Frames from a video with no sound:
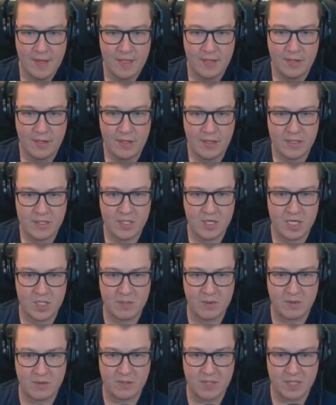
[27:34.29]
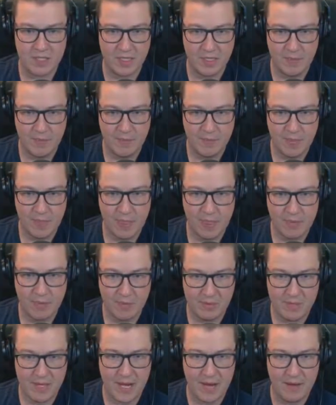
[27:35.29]
Well, not a science poster. Put
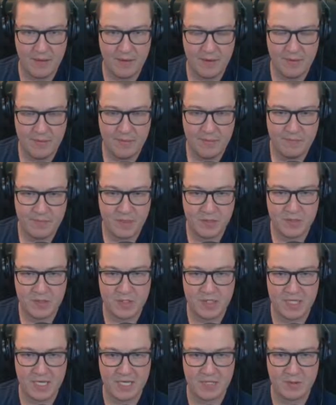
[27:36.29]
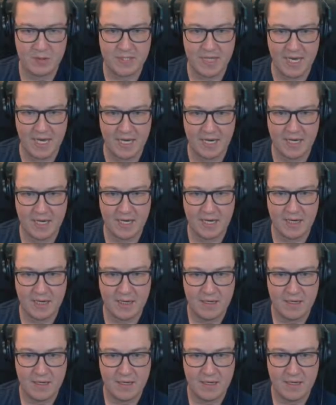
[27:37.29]
one down. Poster attached to a tank.